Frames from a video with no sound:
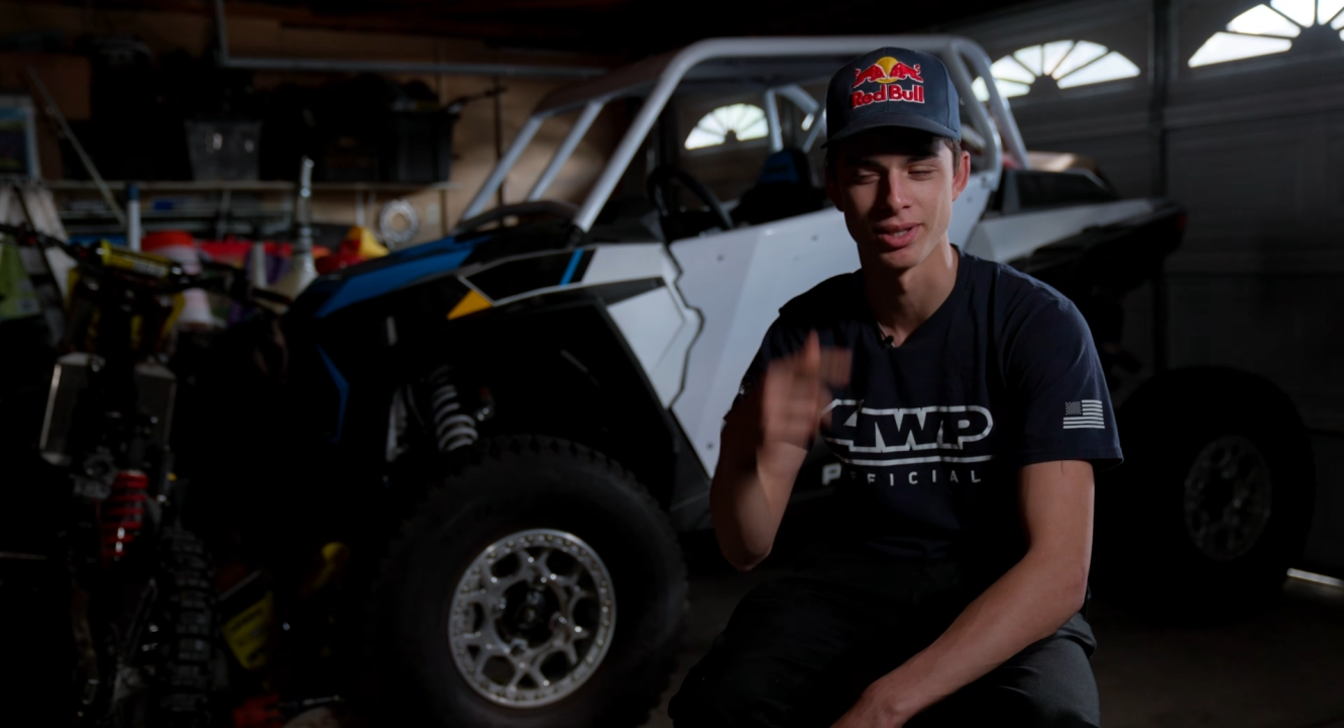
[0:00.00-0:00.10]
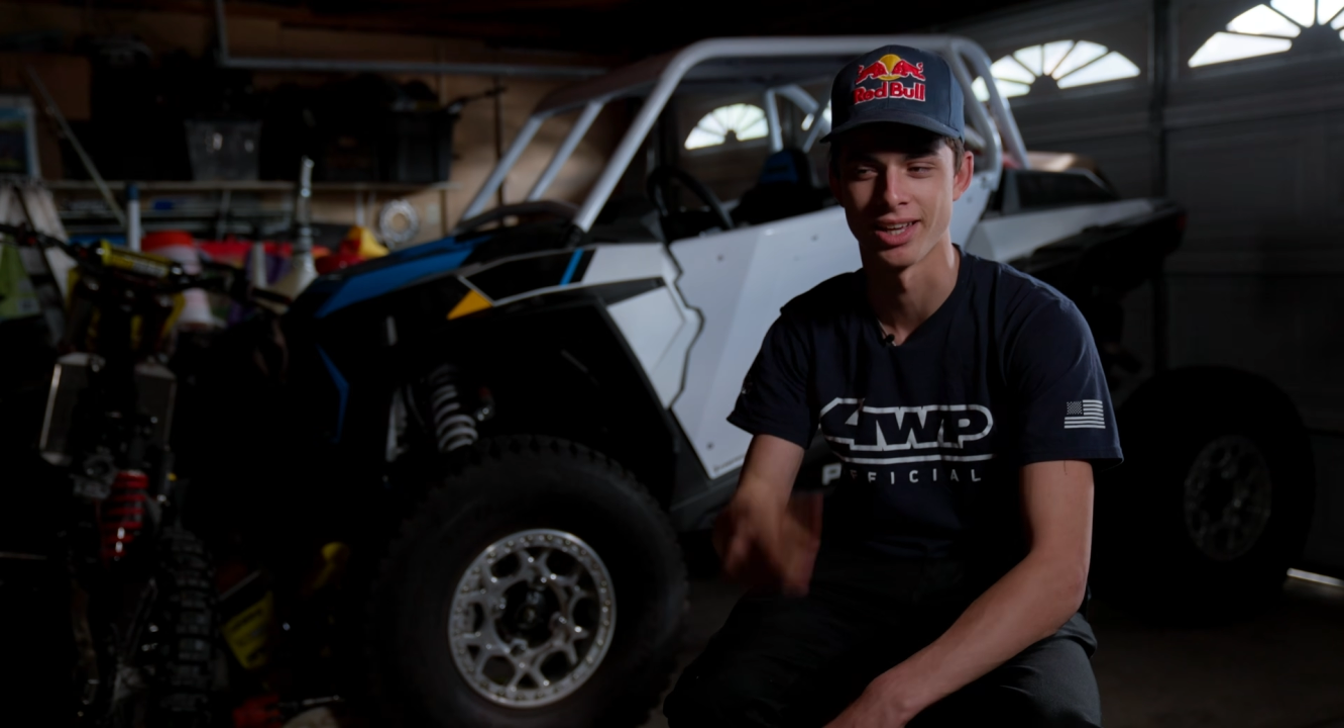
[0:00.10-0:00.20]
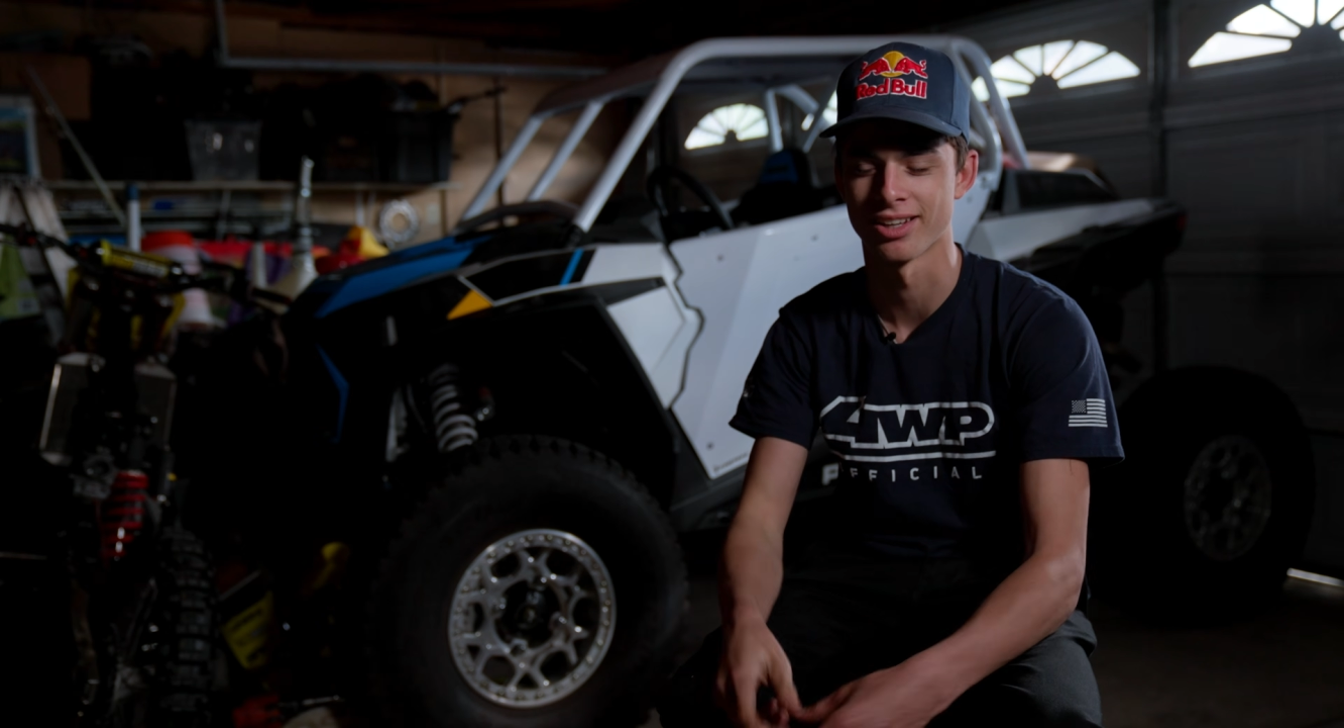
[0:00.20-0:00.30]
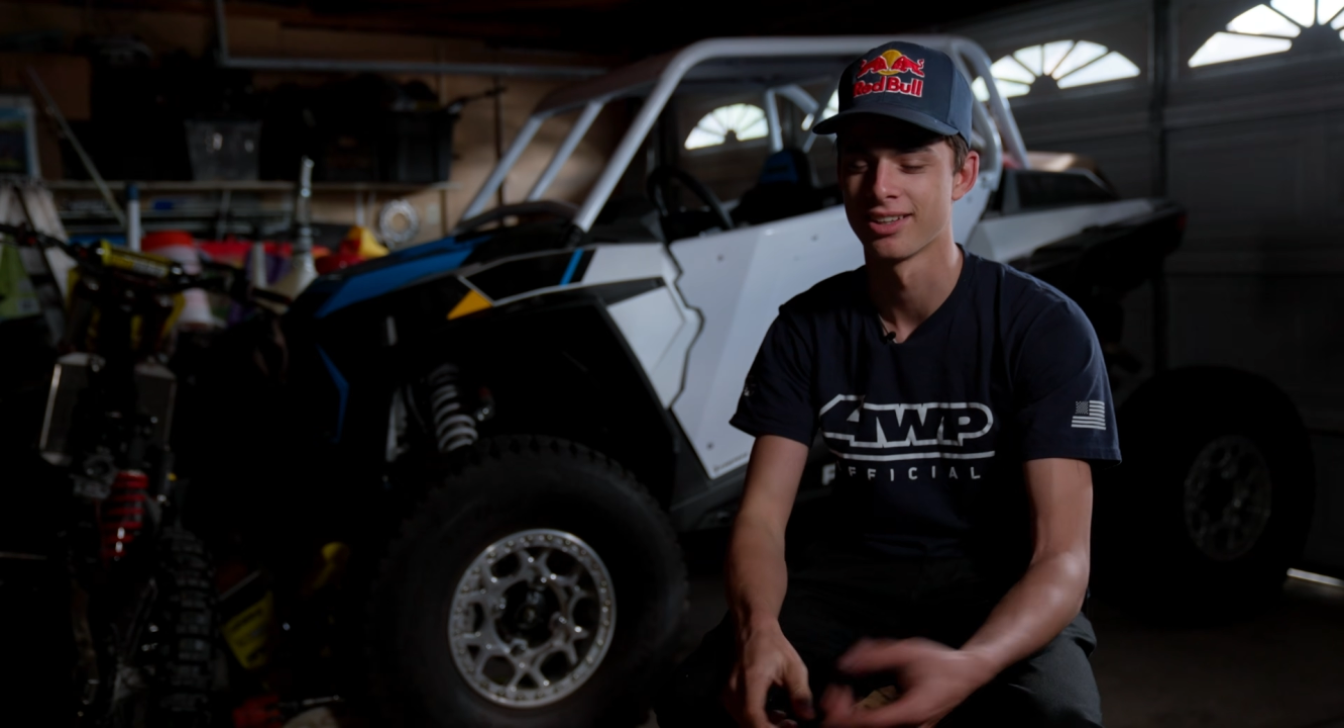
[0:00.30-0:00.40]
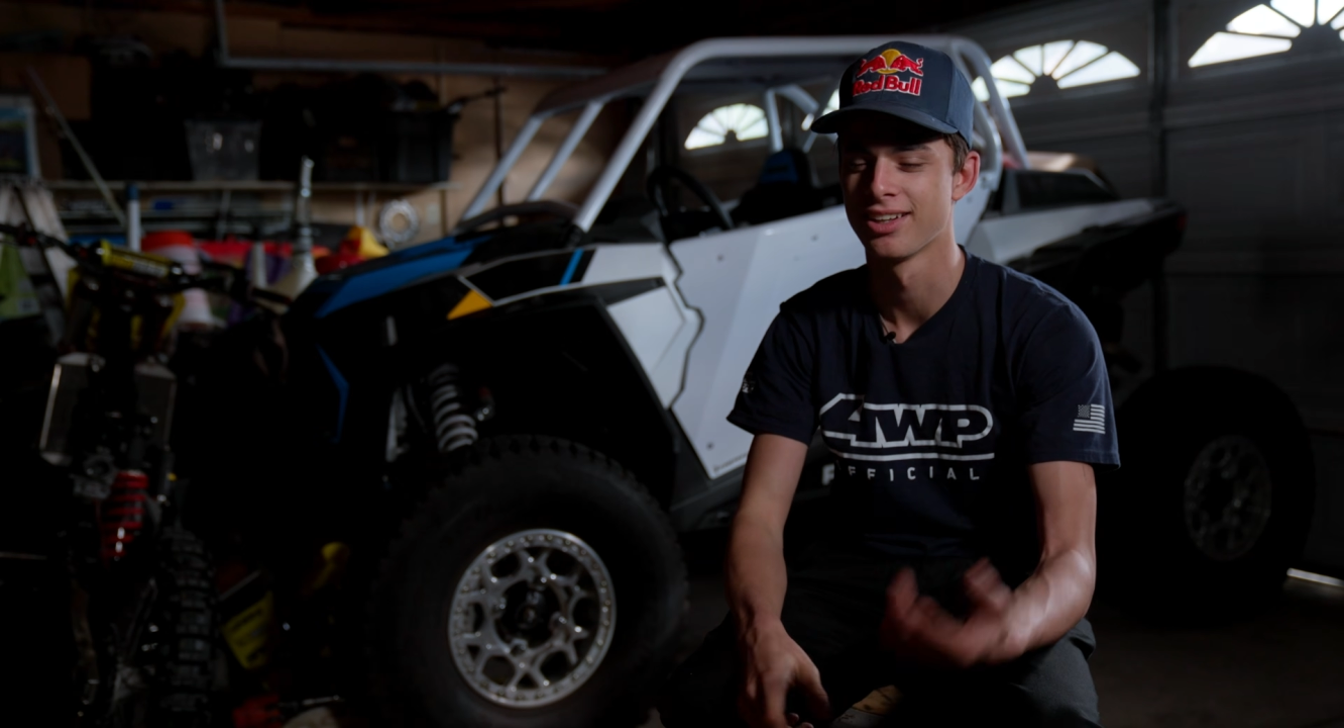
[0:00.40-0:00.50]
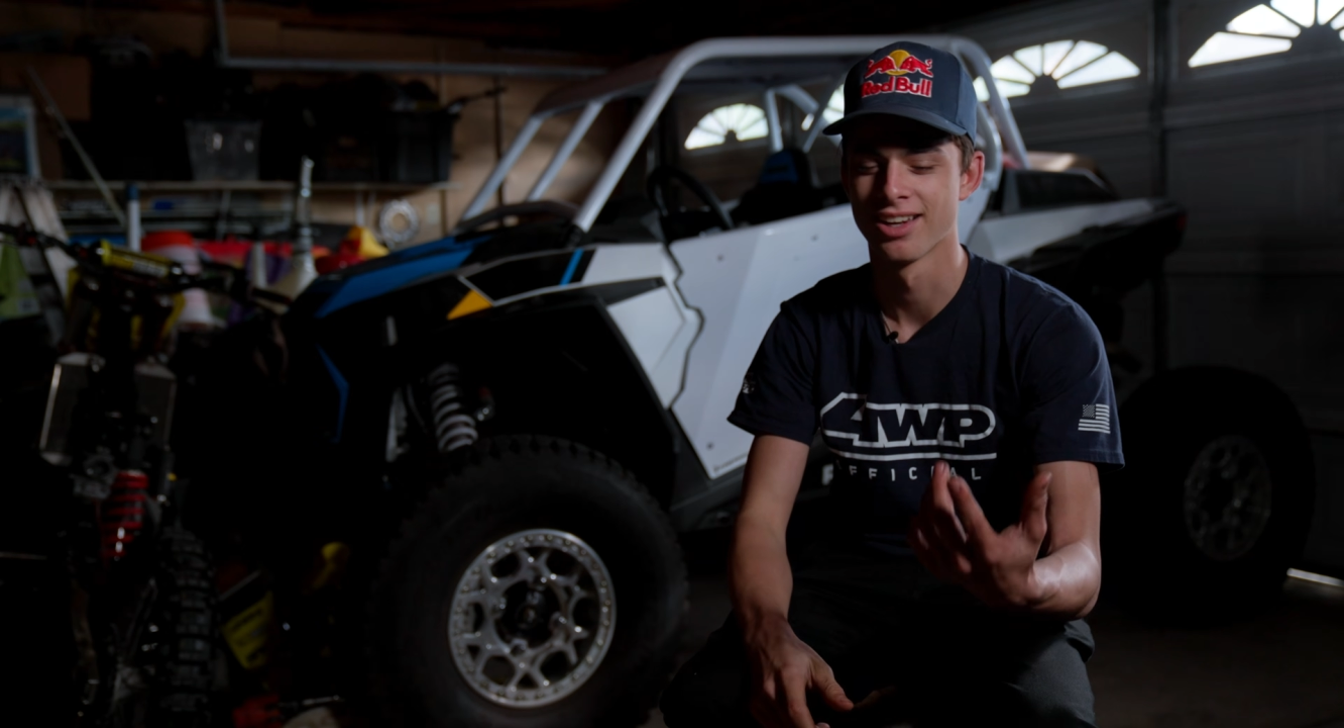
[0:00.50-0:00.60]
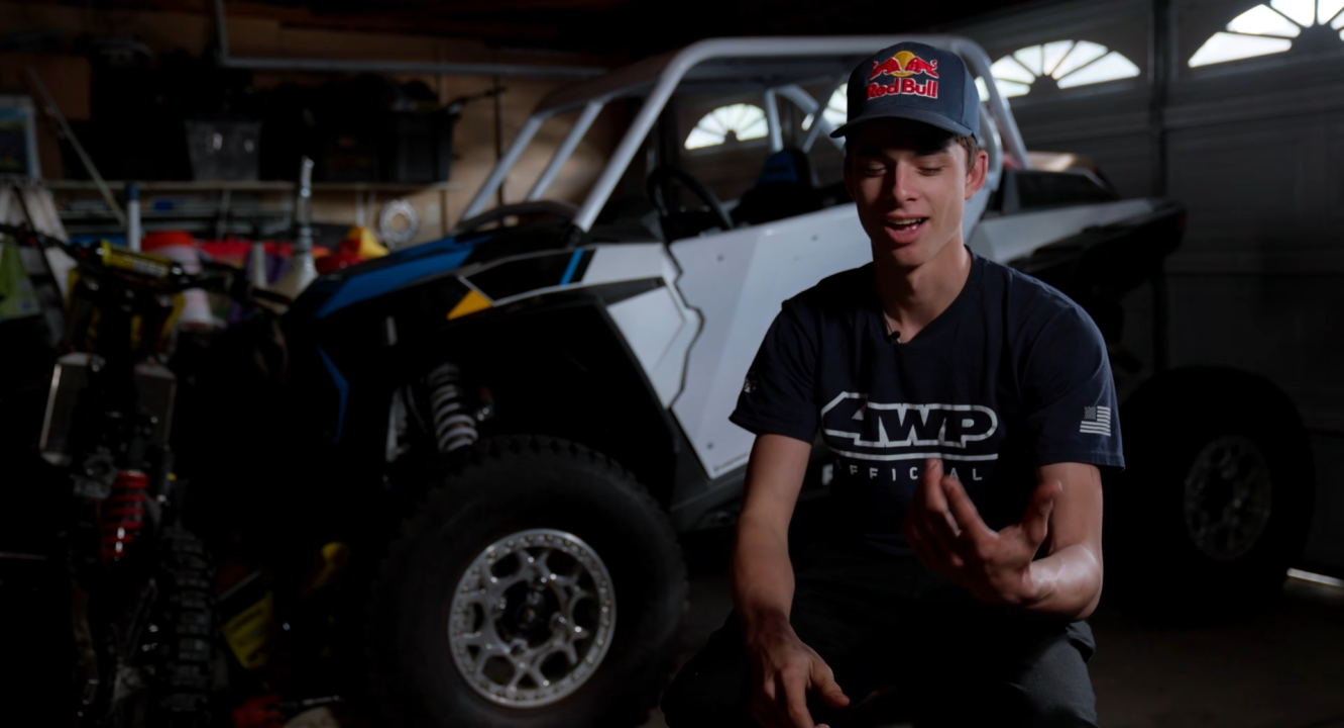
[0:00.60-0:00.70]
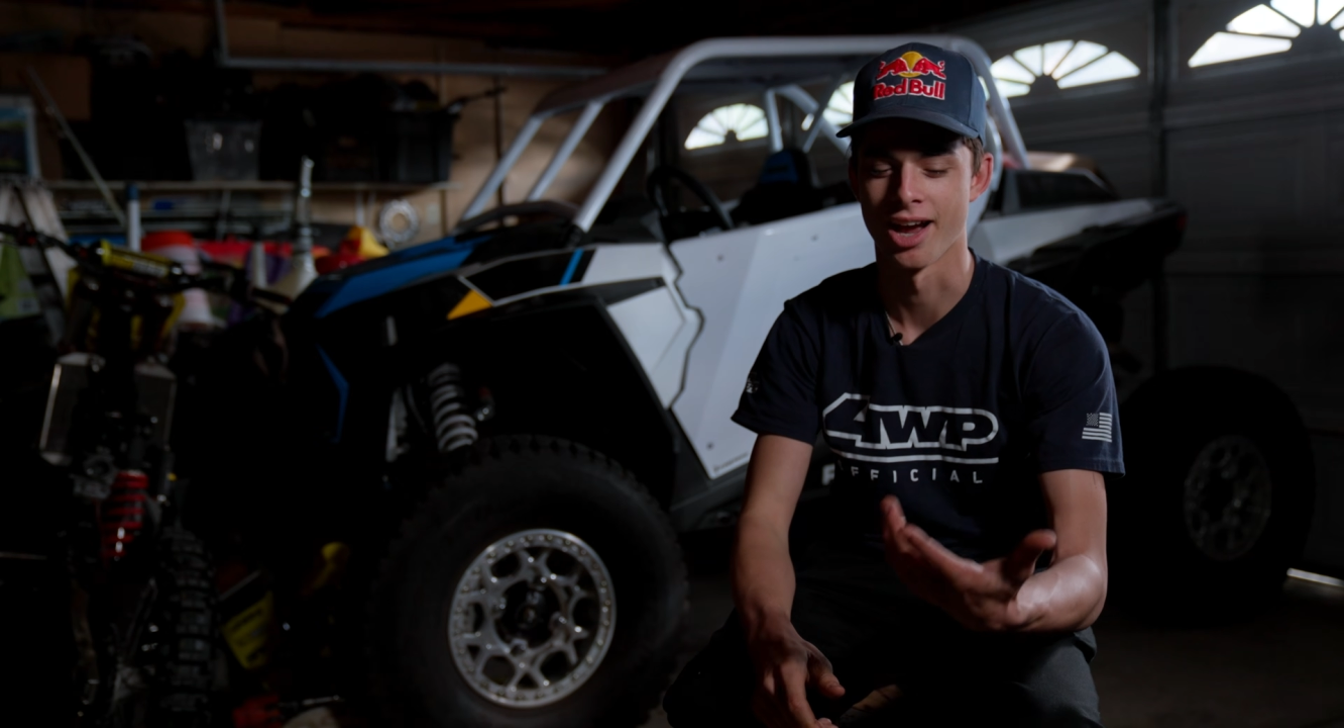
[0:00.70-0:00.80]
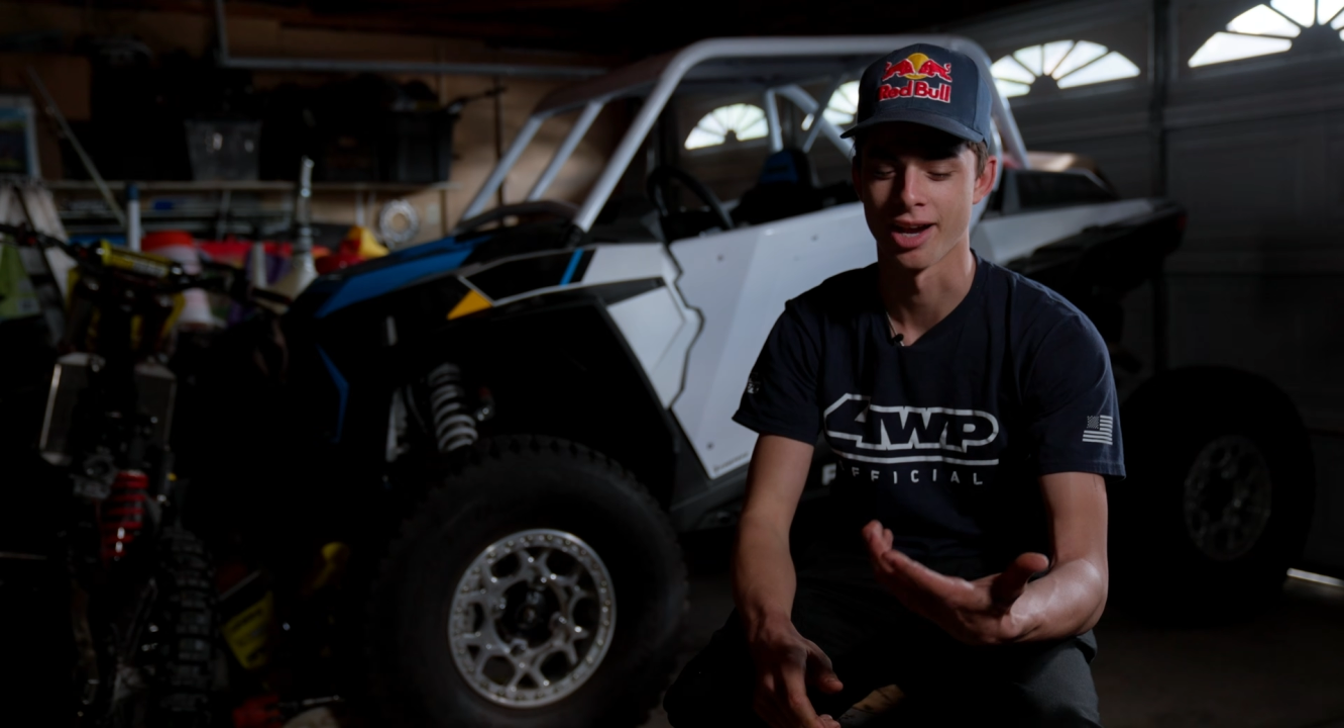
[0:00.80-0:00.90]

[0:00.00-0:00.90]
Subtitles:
like, I